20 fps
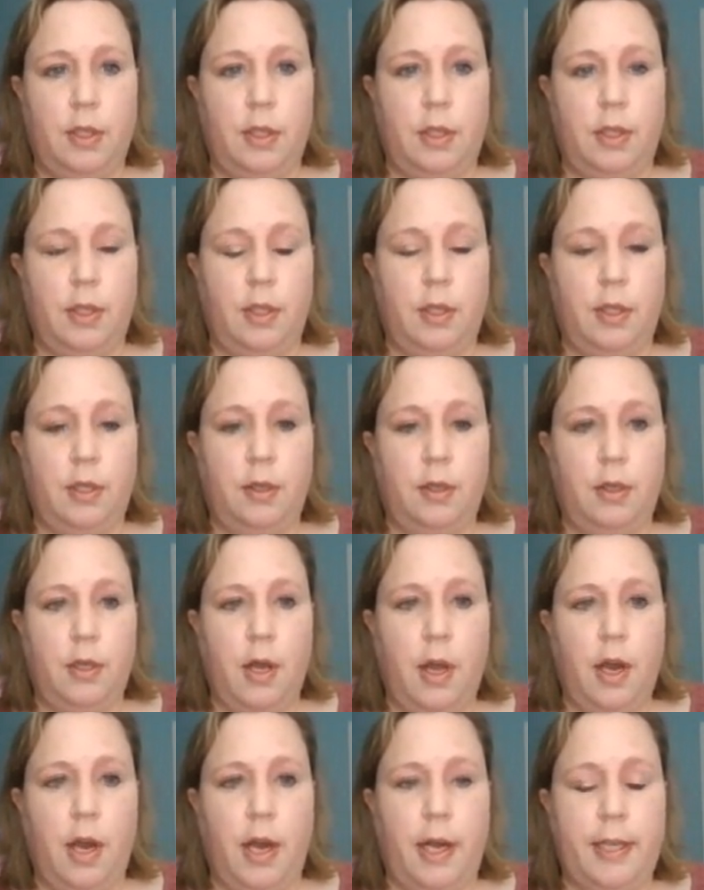I
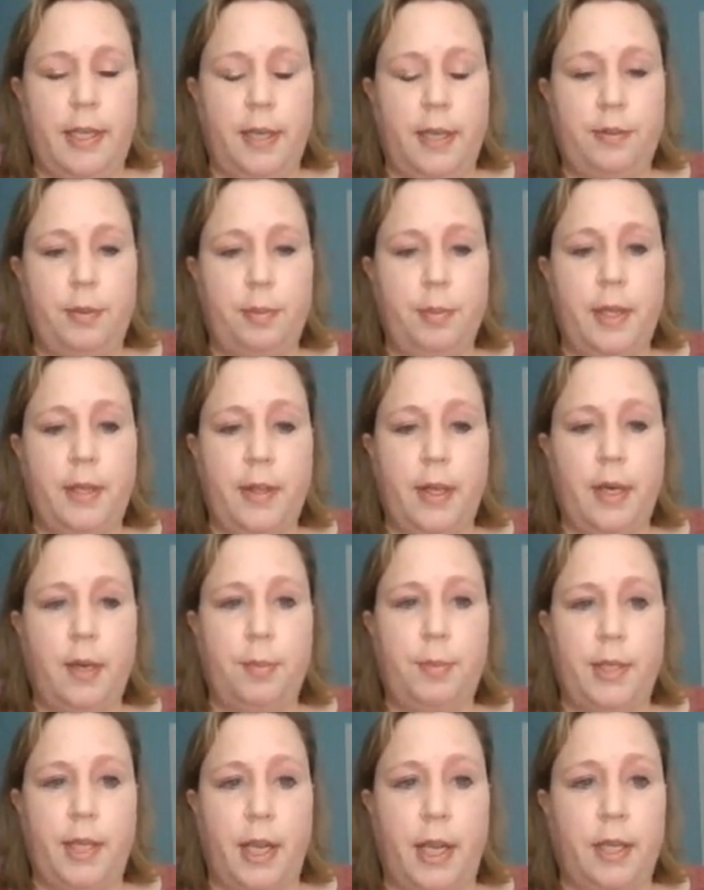guess I'm bringing that
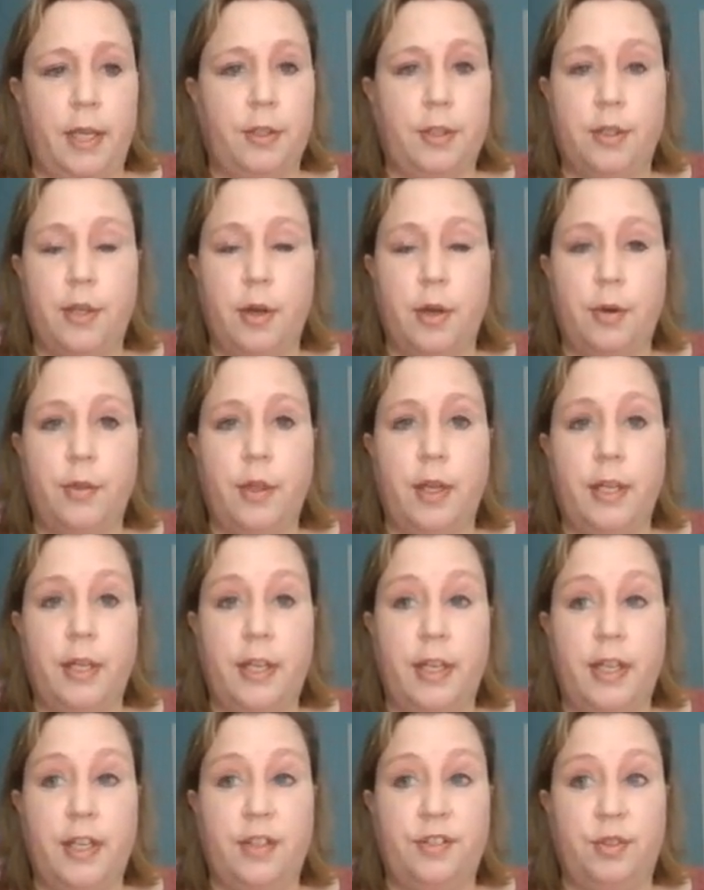up again to know
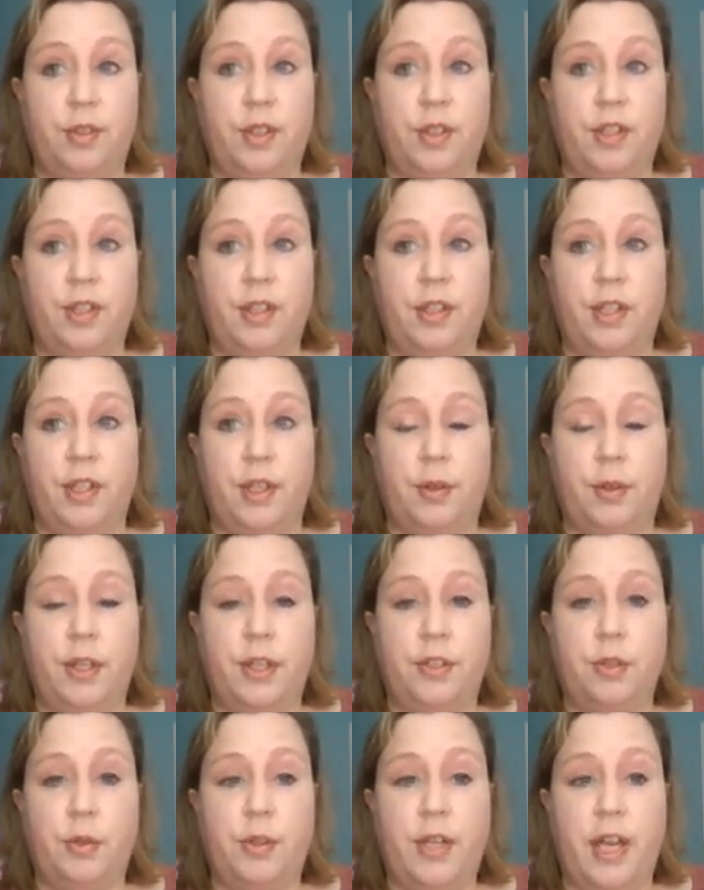that it's
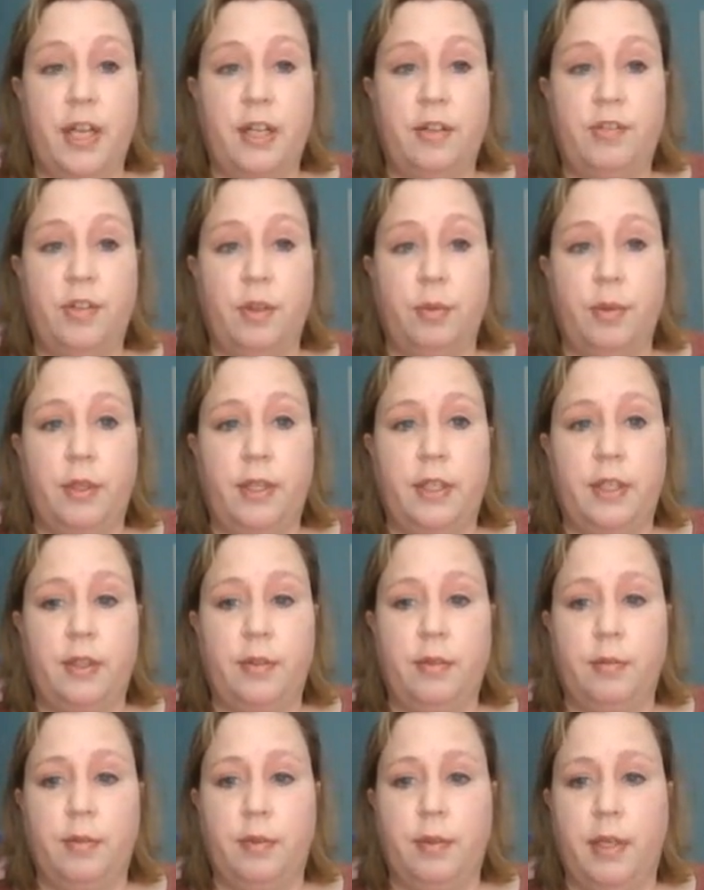okay to feel
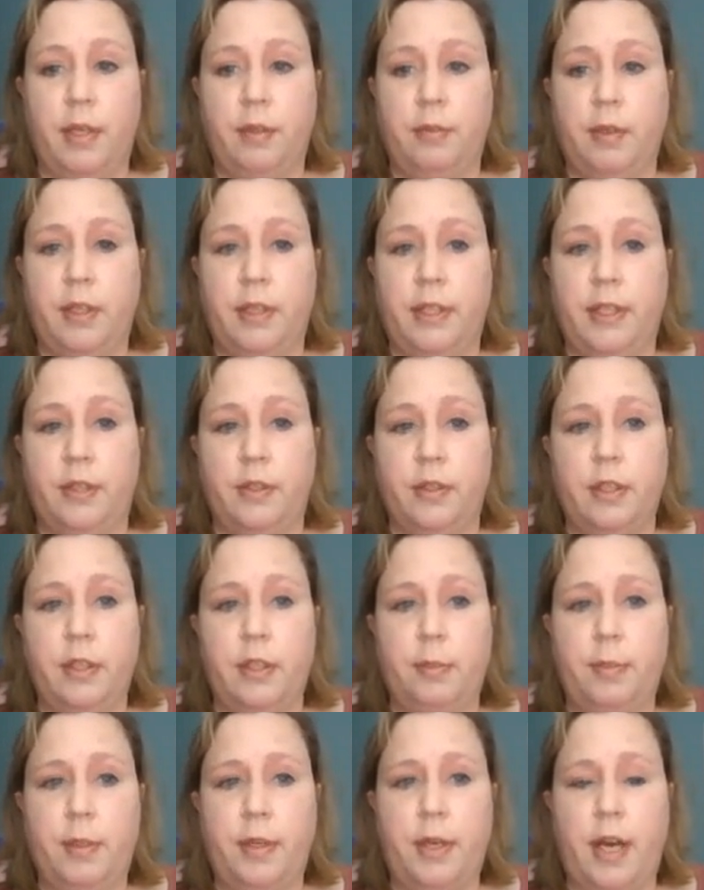really, really good
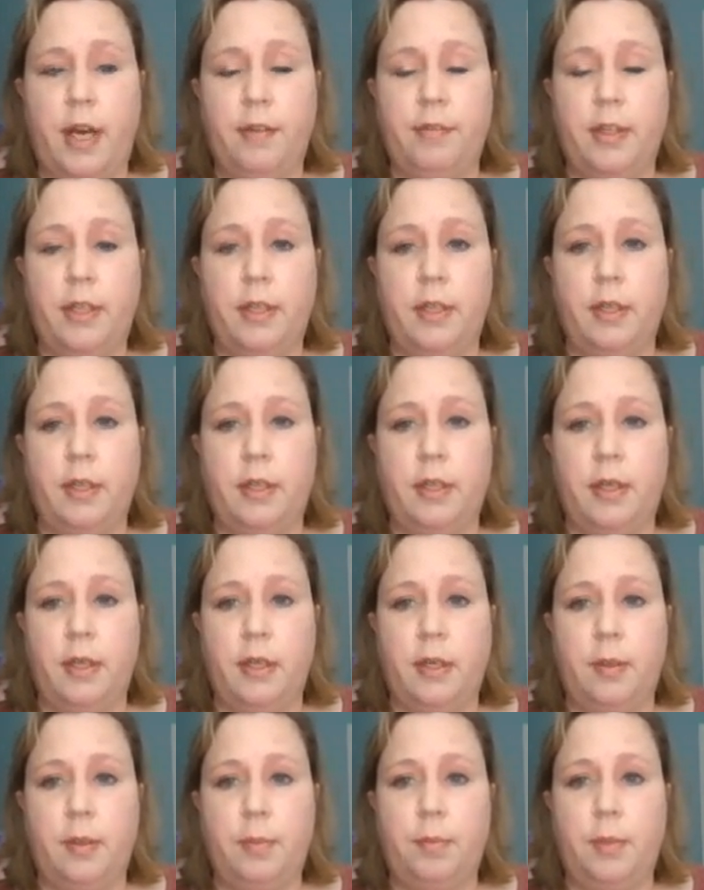about having
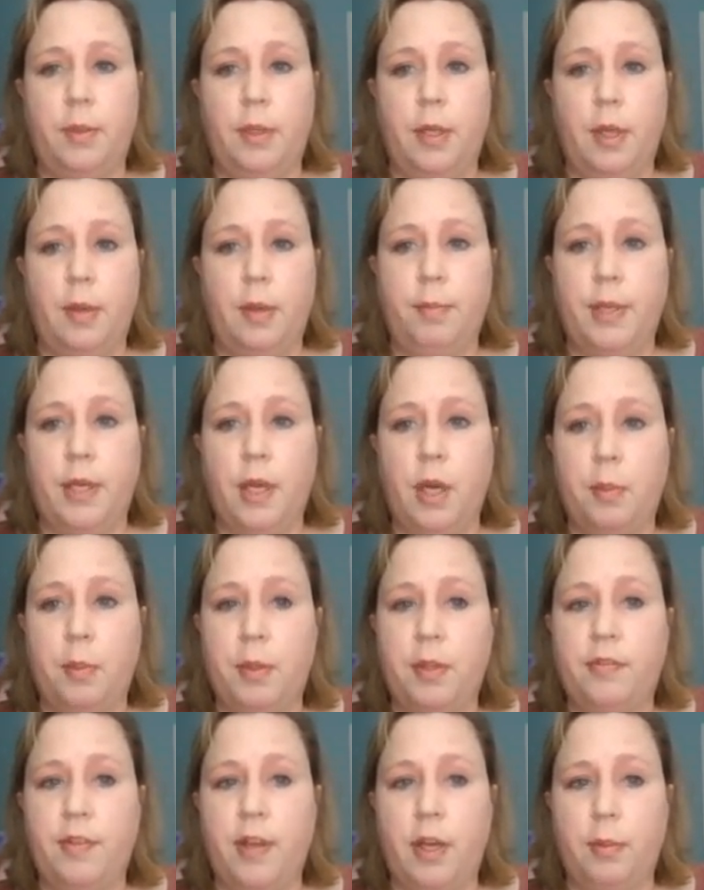being home
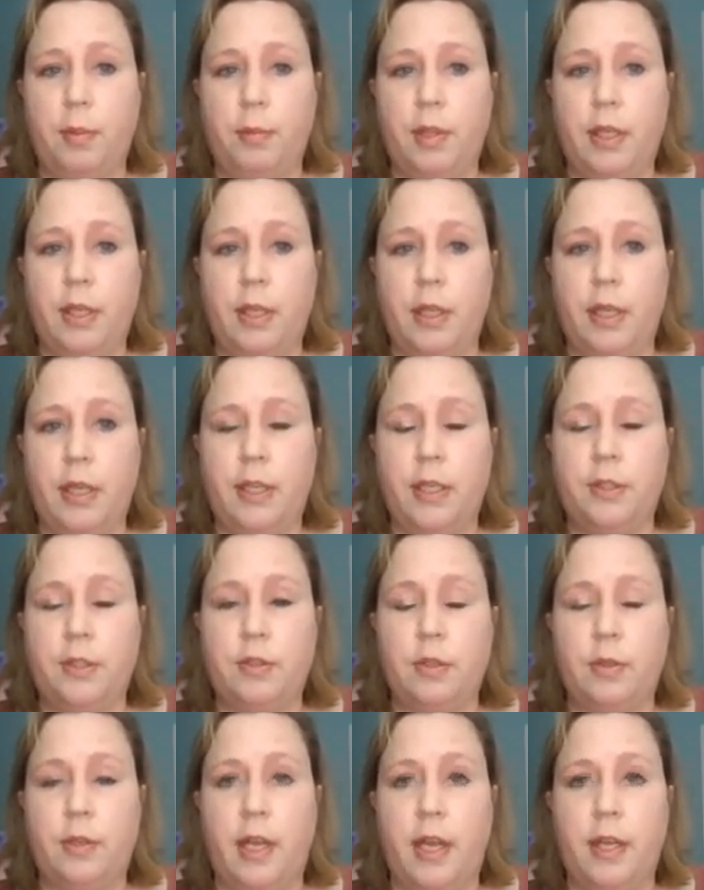with family, and it's
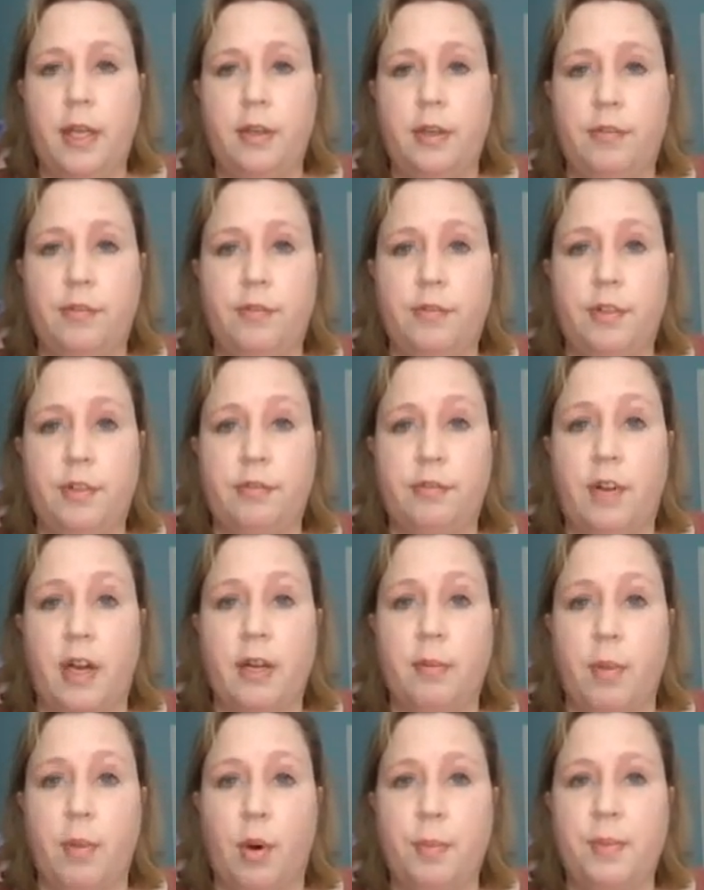okay to
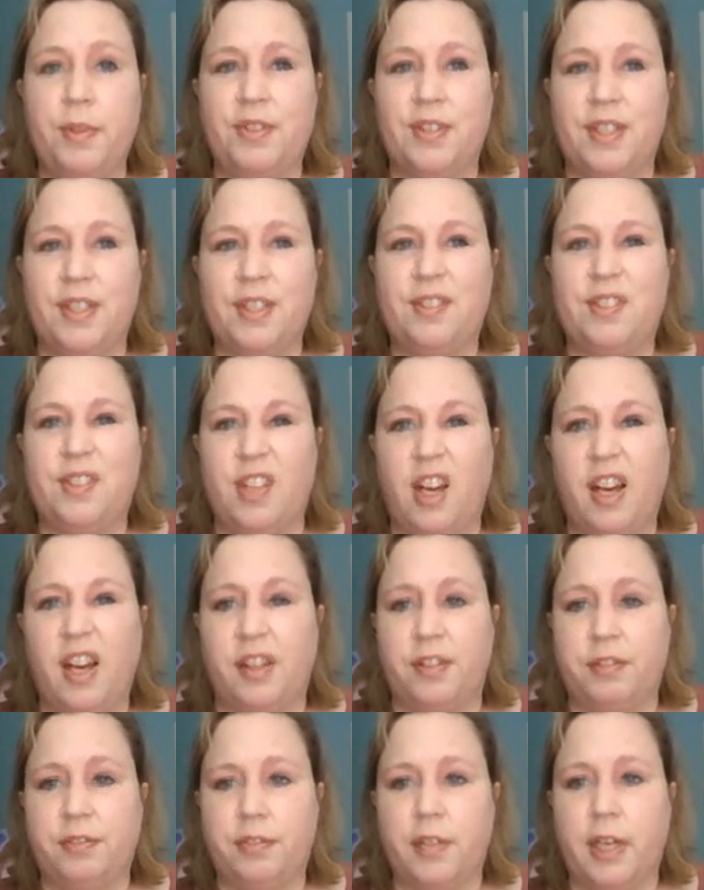find moments that it's
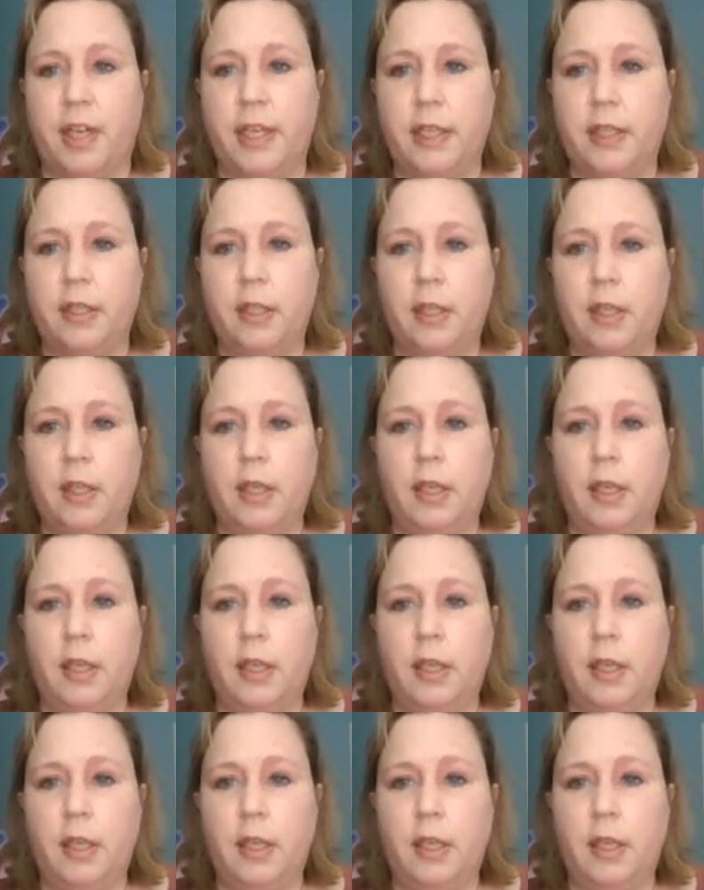tough, right?